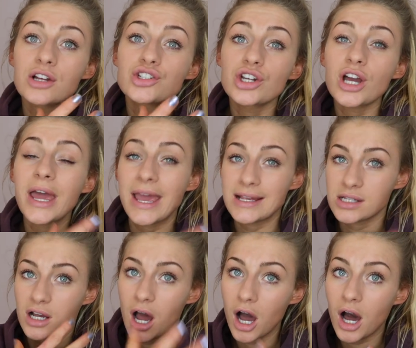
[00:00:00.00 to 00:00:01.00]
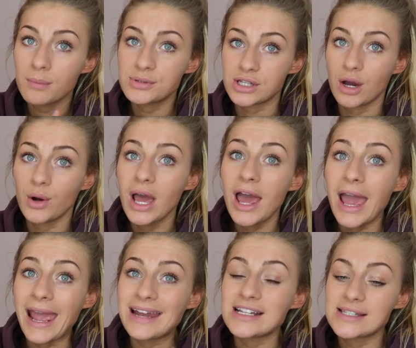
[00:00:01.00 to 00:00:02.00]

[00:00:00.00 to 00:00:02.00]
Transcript: Sugar is a carb, so in a